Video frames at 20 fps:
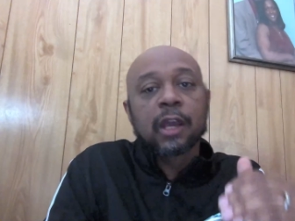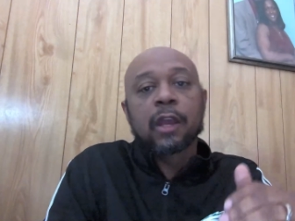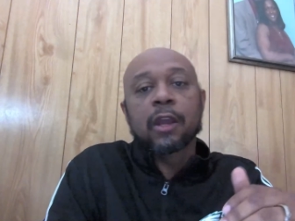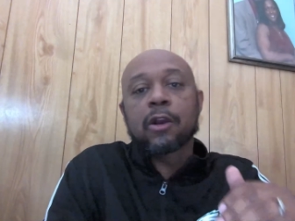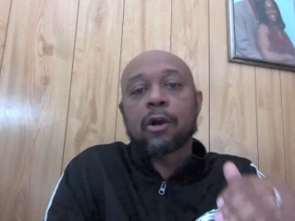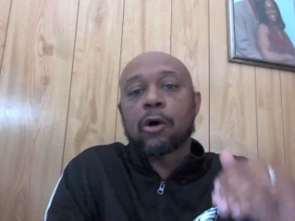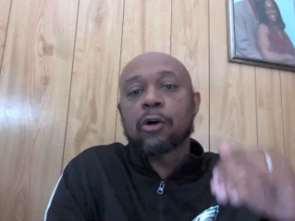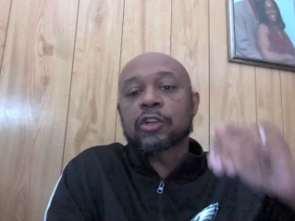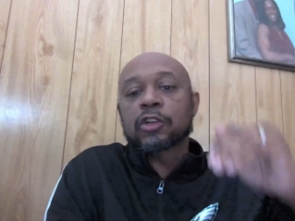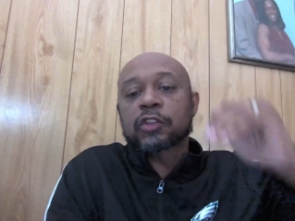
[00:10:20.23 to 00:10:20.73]

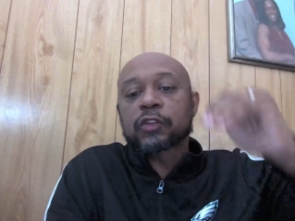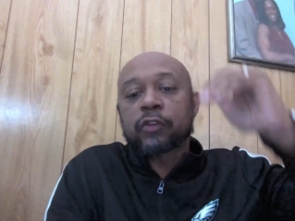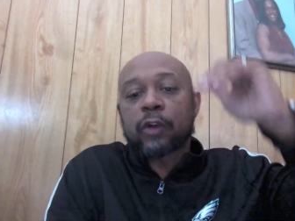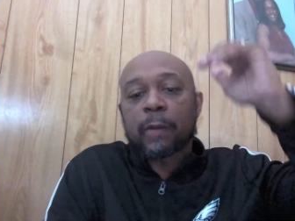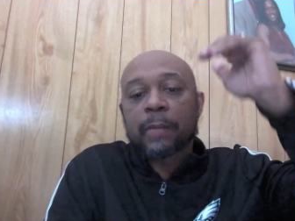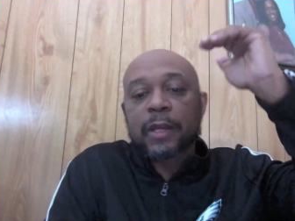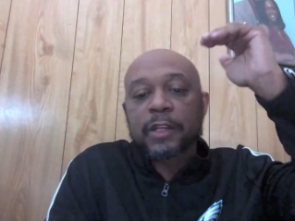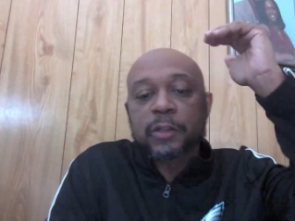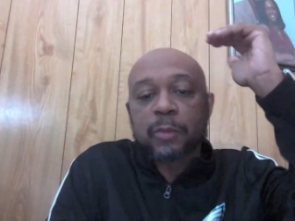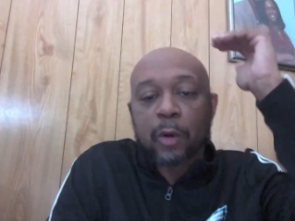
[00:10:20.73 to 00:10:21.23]
It goes
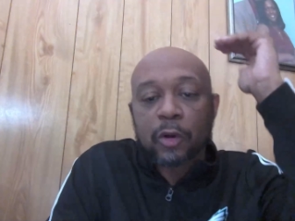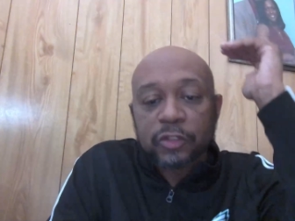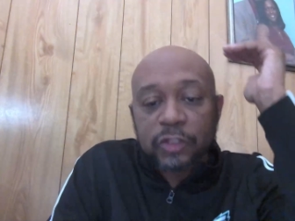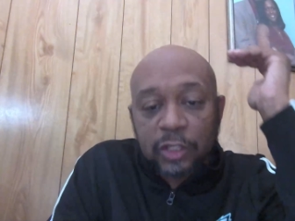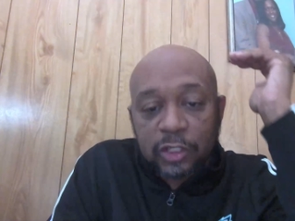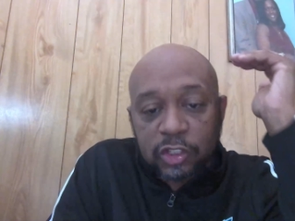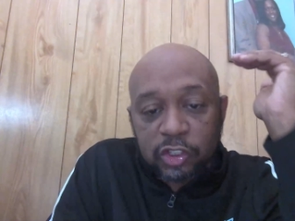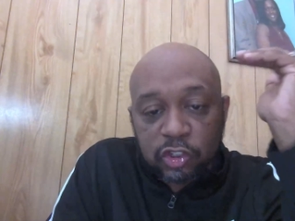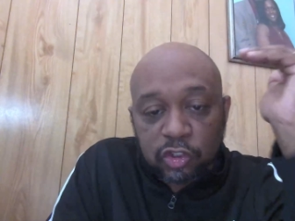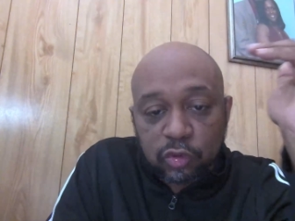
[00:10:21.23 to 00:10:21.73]
from his most
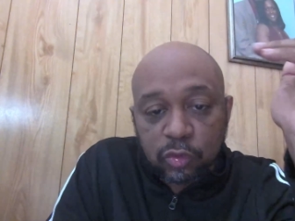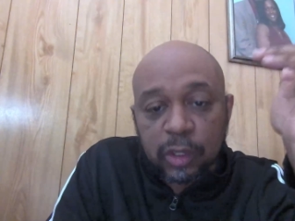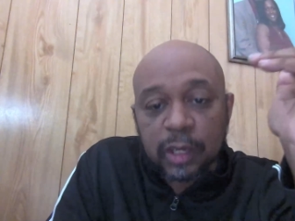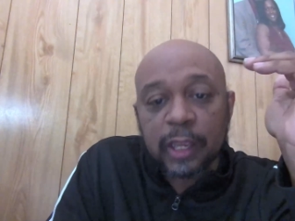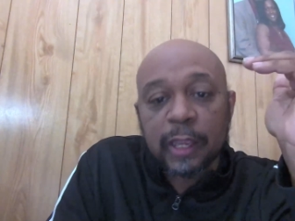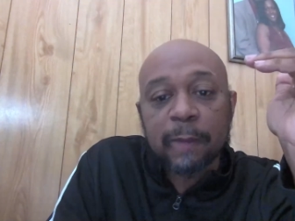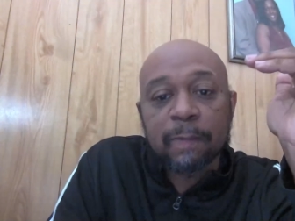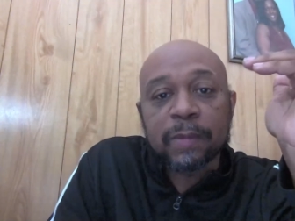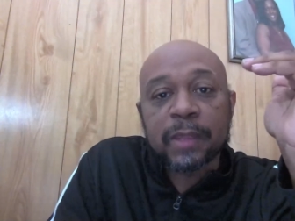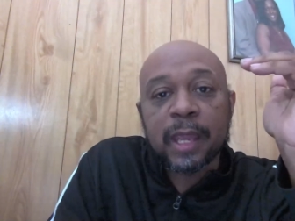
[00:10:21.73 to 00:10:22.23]

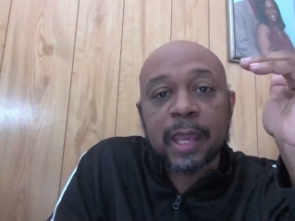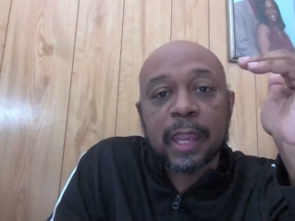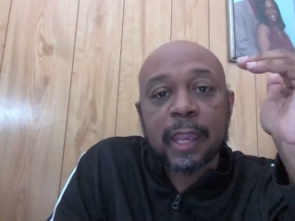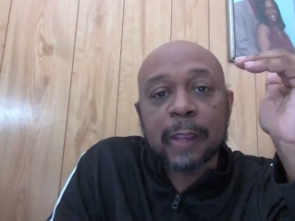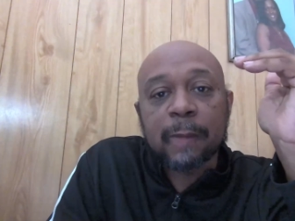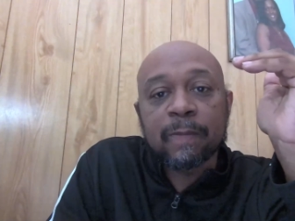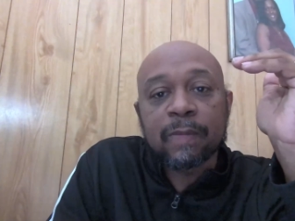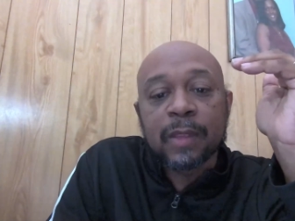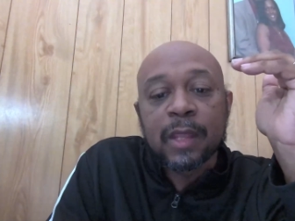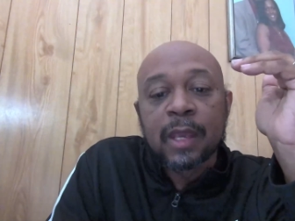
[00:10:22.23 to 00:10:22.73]
extreme
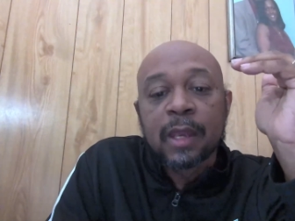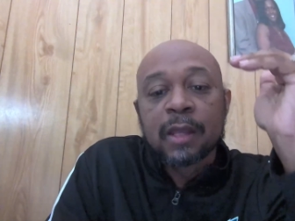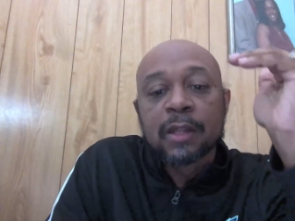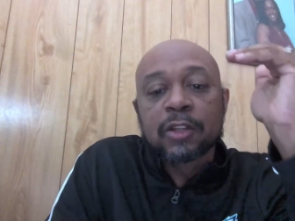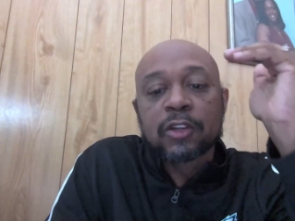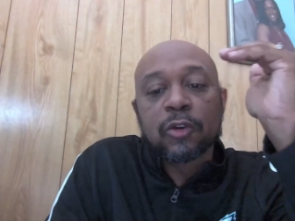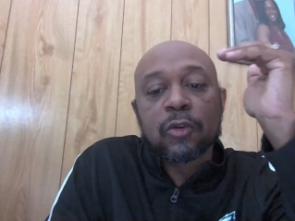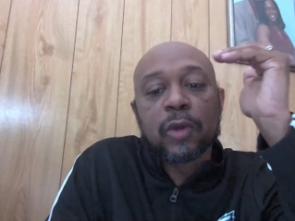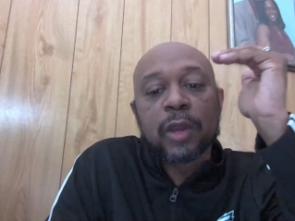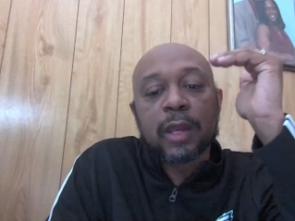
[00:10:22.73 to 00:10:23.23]
thing
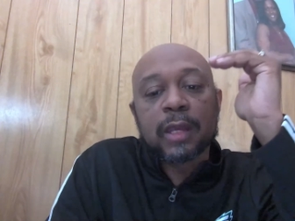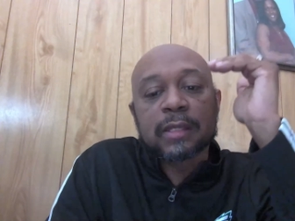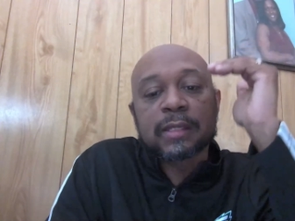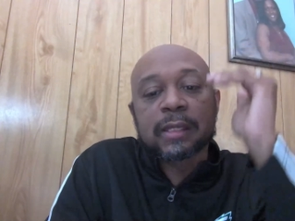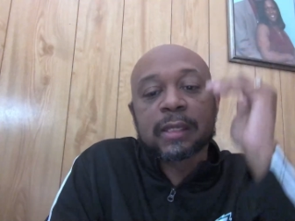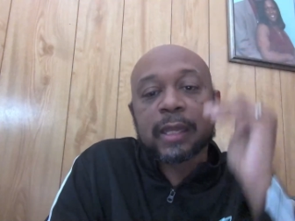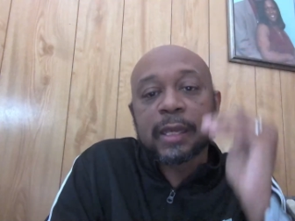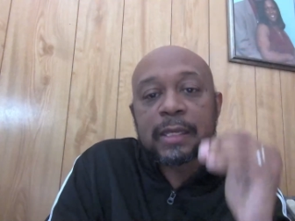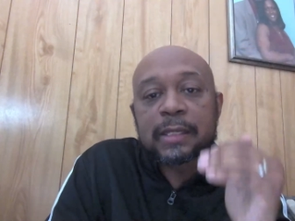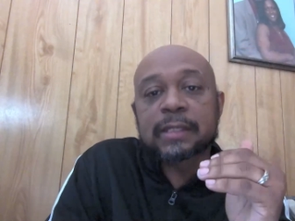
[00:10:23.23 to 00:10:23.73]
to his
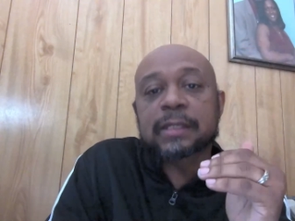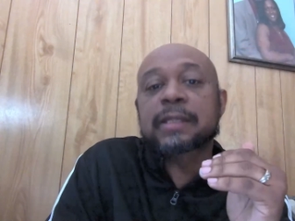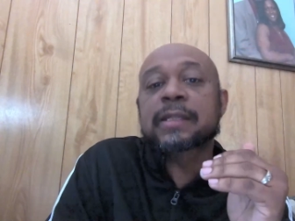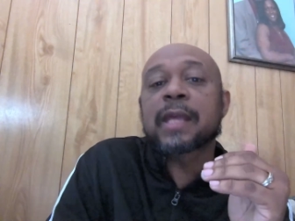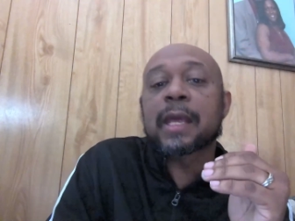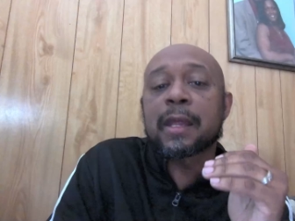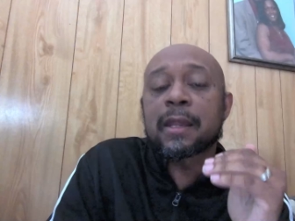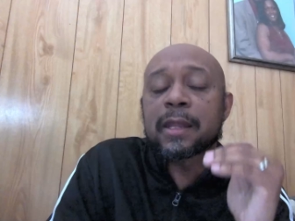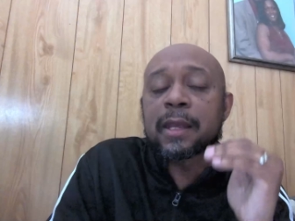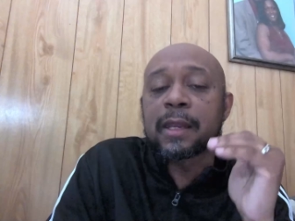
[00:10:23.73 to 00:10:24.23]
least,
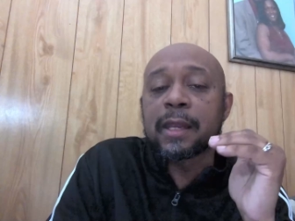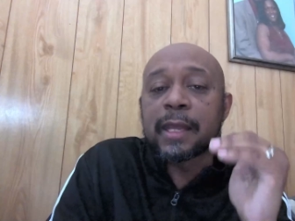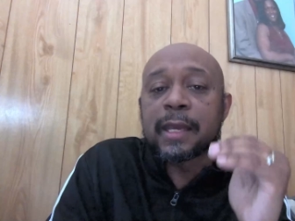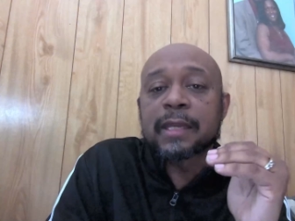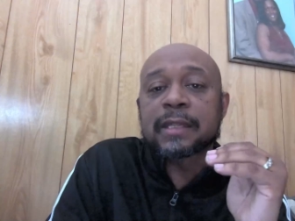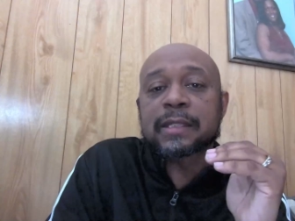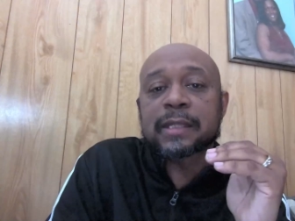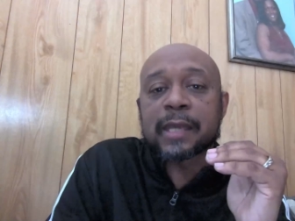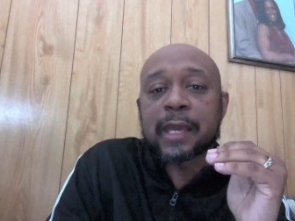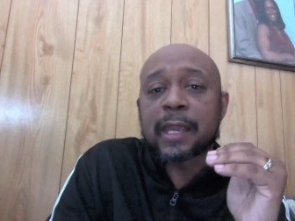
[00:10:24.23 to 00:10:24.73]
the
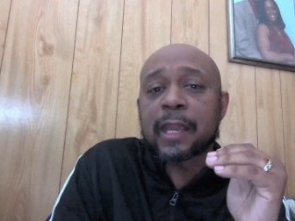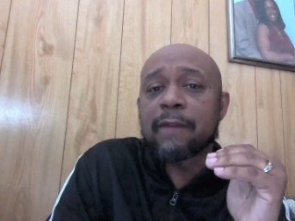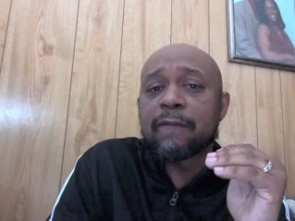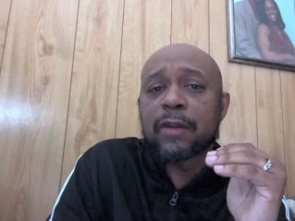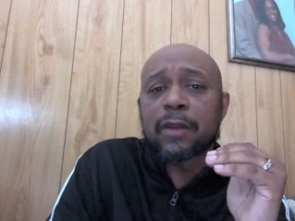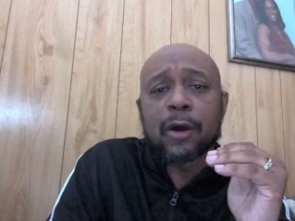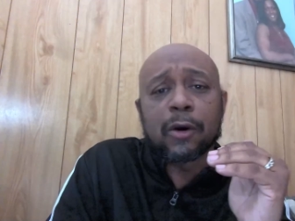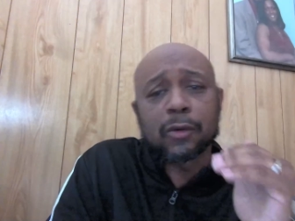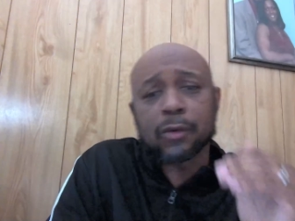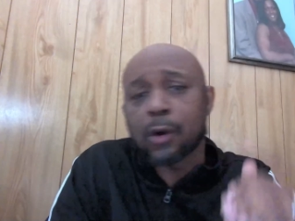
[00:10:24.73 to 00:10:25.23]
least thing,
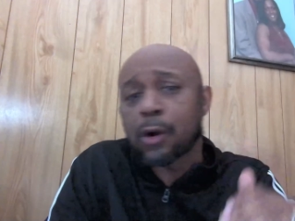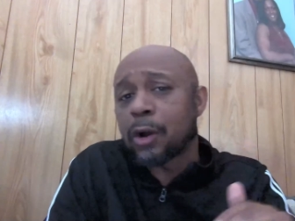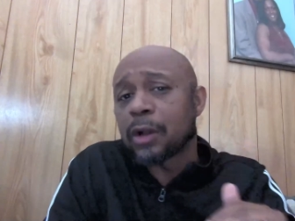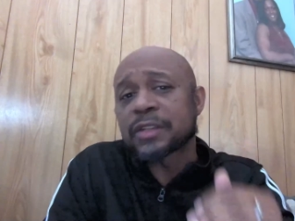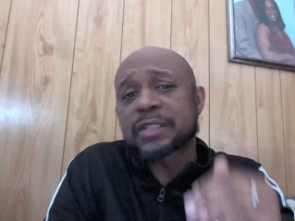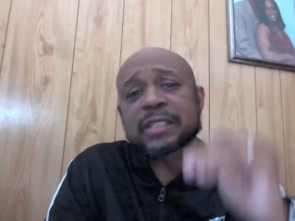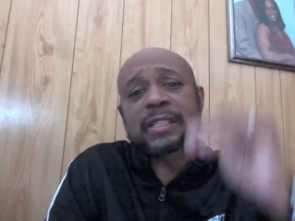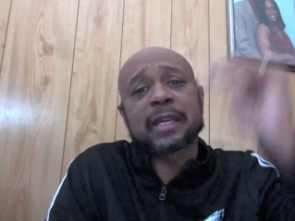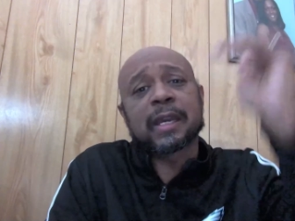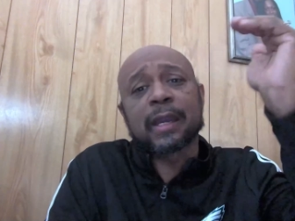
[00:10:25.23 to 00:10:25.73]
even though
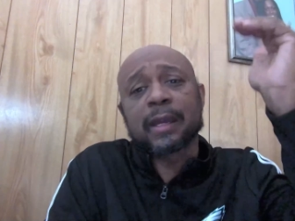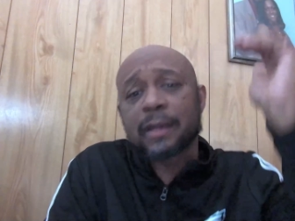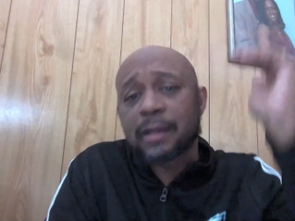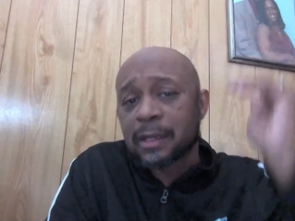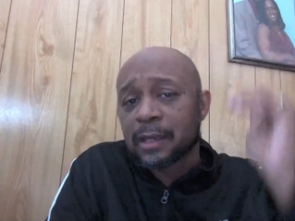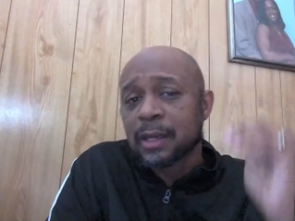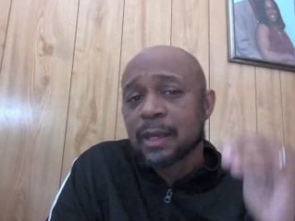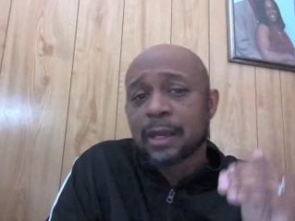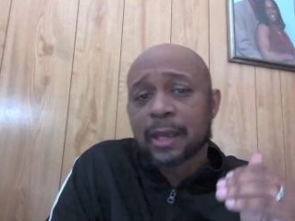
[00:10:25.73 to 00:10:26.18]
all sin,